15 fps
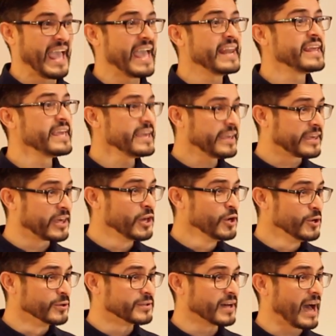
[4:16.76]
And he
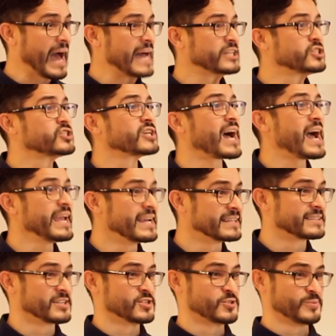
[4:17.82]
killed a
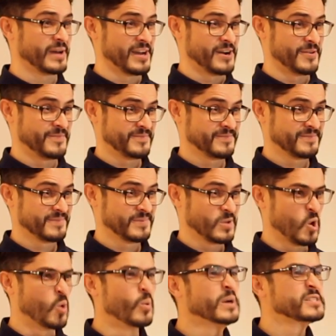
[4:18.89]
giant as well,
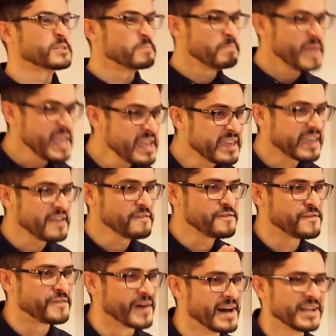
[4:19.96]
who was
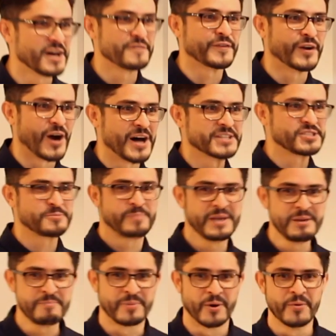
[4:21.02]
making fun of God's
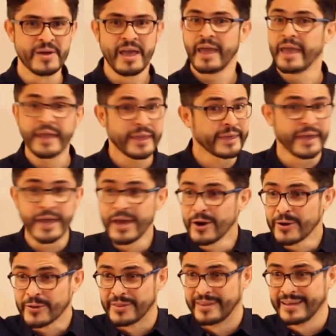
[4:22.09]
people. He
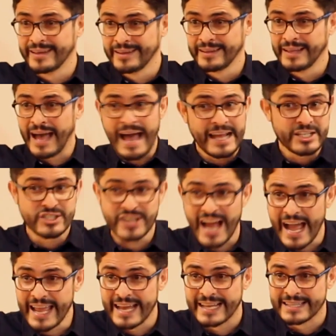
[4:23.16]
killed a
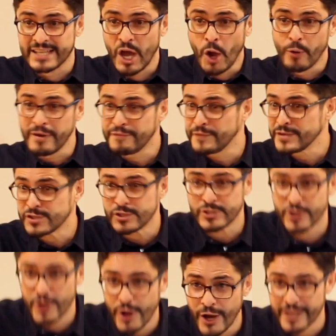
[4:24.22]
giant with his
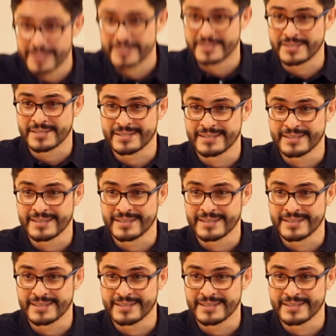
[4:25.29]
stones.